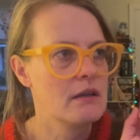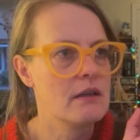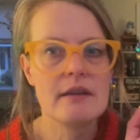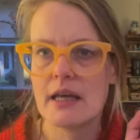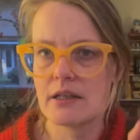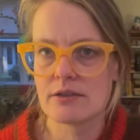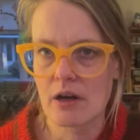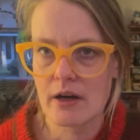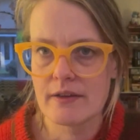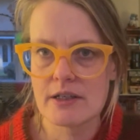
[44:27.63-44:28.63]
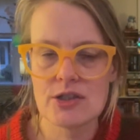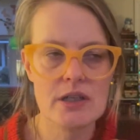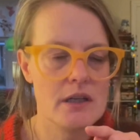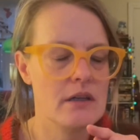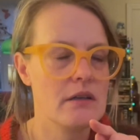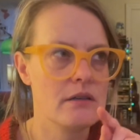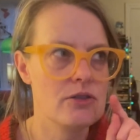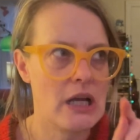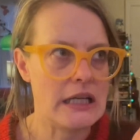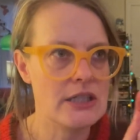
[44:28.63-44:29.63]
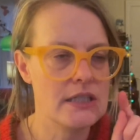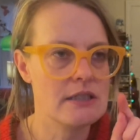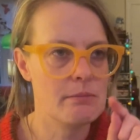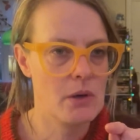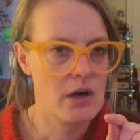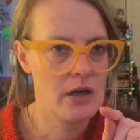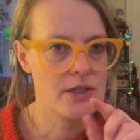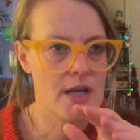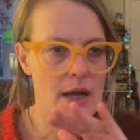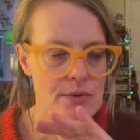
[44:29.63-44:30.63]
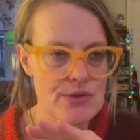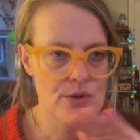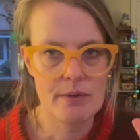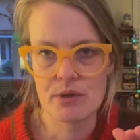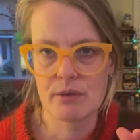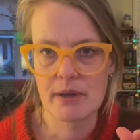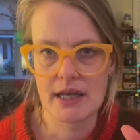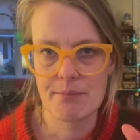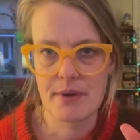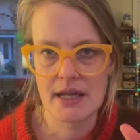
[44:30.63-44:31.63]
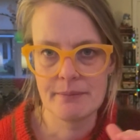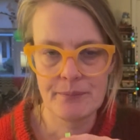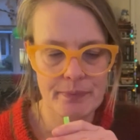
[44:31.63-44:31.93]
the start of this year, January to March, I was on a book buying ban.